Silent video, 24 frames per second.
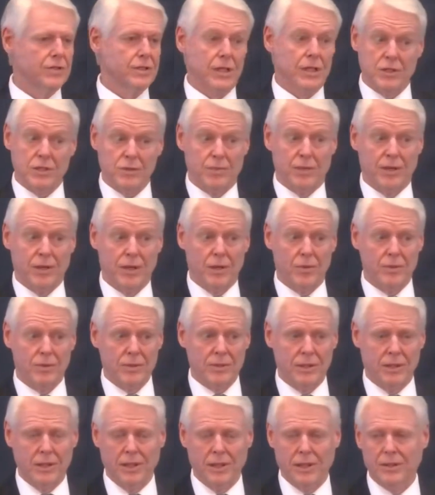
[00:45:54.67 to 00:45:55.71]
But that wasn't
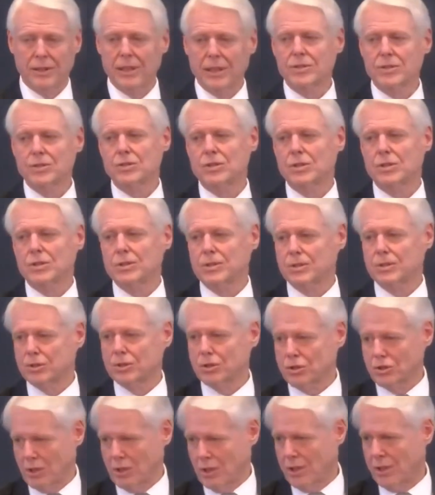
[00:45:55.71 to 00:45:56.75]
it, that's just the
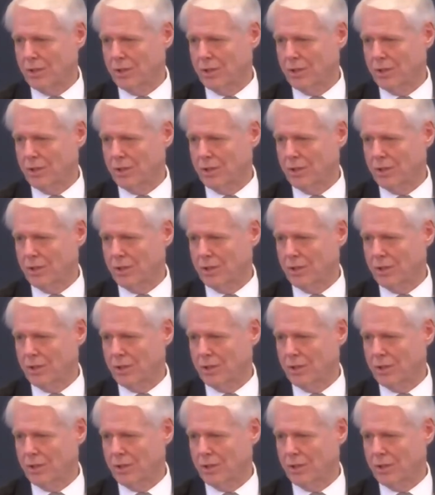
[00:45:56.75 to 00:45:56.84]
start.